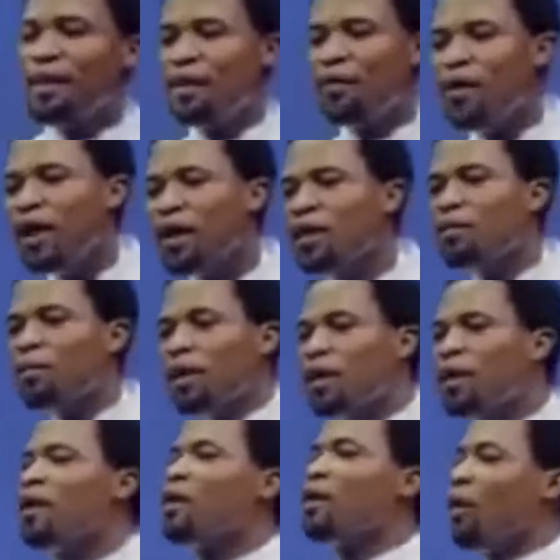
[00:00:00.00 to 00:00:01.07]
A very
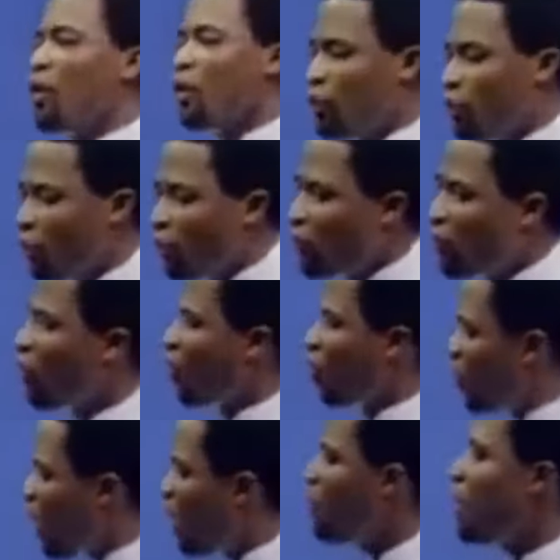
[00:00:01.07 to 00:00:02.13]
big God oh,
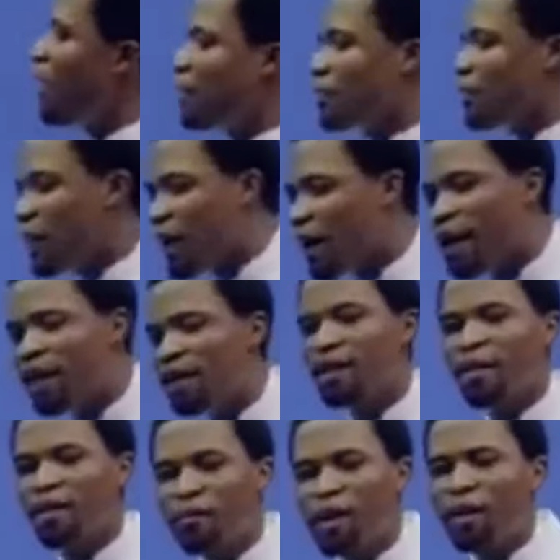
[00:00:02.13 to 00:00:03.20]
by my side,
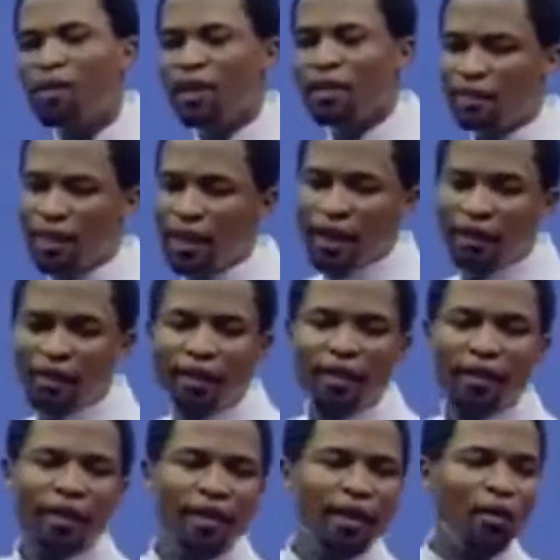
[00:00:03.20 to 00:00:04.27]
by my side.
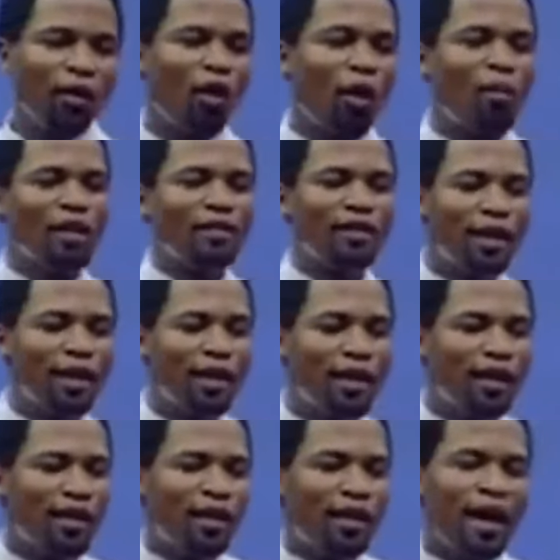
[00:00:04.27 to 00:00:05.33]
He will come and say,
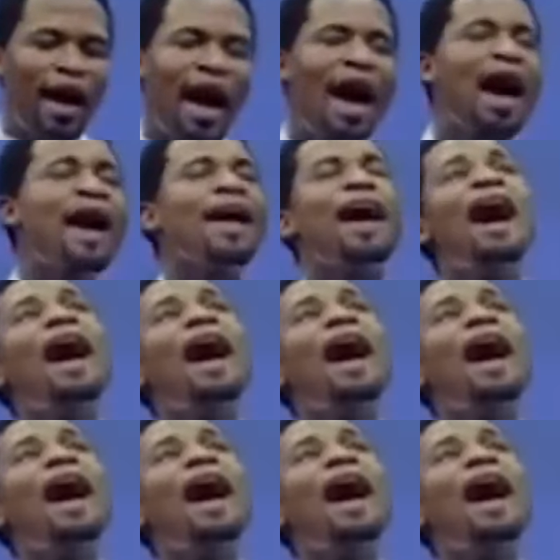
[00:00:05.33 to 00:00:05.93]
I